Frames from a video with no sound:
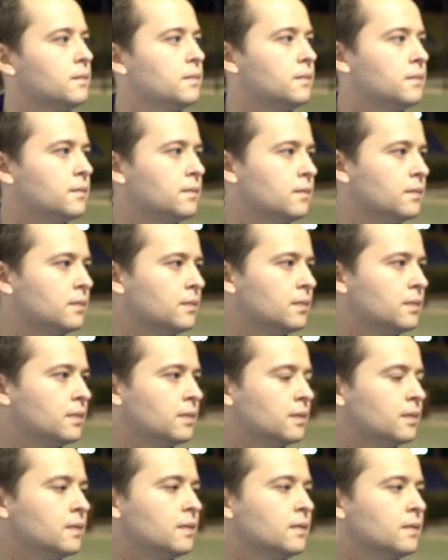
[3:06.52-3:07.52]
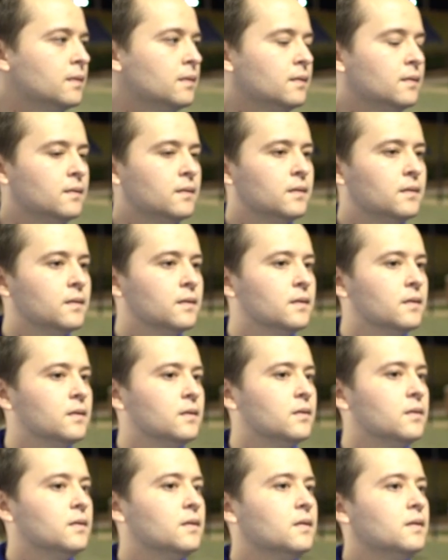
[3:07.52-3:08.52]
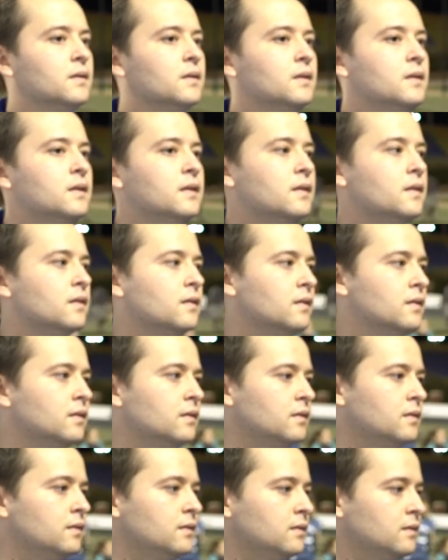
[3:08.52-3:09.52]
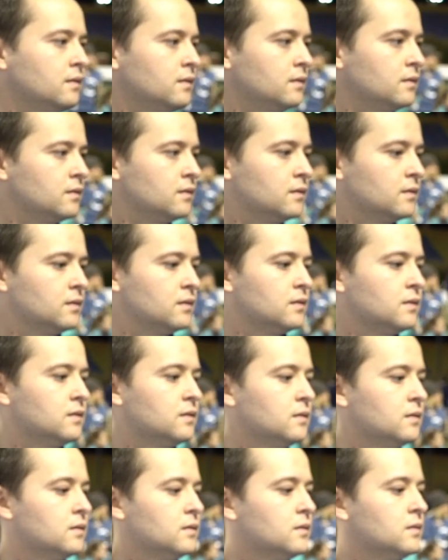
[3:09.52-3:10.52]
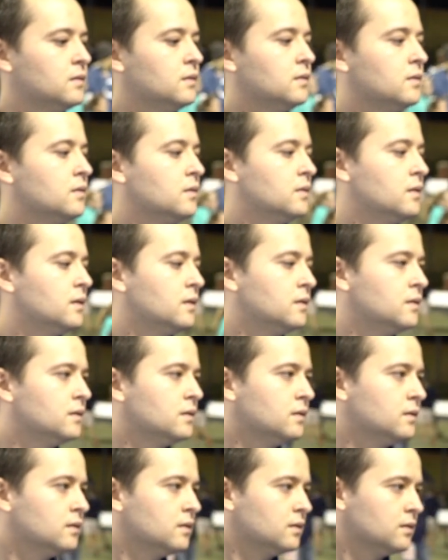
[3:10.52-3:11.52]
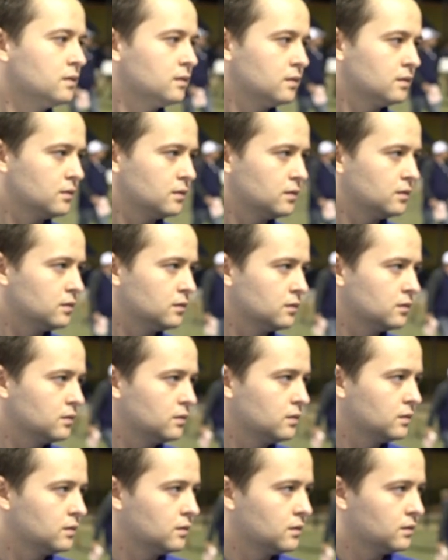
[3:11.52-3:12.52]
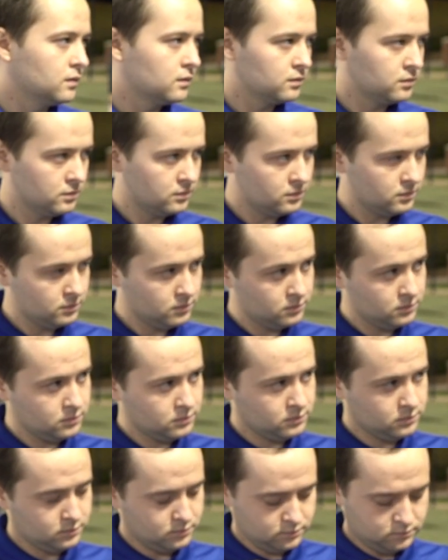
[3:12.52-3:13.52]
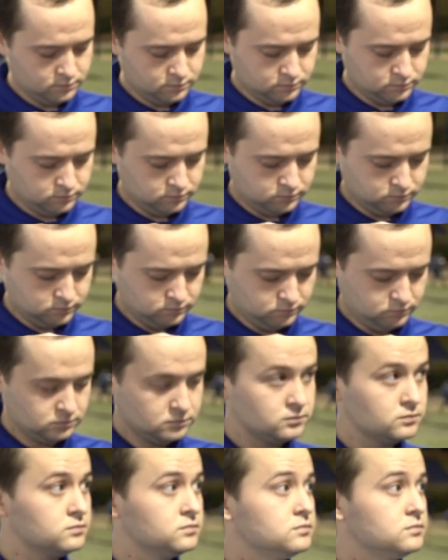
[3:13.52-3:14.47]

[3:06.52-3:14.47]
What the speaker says: This person isn't speaking.